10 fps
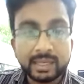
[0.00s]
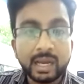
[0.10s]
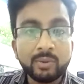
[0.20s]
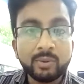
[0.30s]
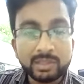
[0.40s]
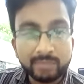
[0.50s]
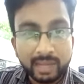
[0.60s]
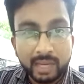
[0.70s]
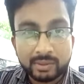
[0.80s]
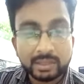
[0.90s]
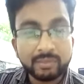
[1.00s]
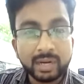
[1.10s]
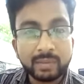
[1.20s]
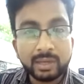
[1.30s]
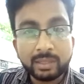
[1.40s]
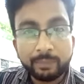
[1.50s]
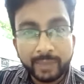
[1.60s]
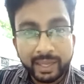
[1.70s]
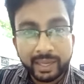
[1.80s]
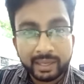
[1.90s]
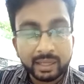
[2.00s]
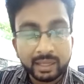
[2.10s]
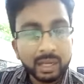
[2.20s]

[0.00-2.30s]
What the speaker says: how she behaves, what about the pain,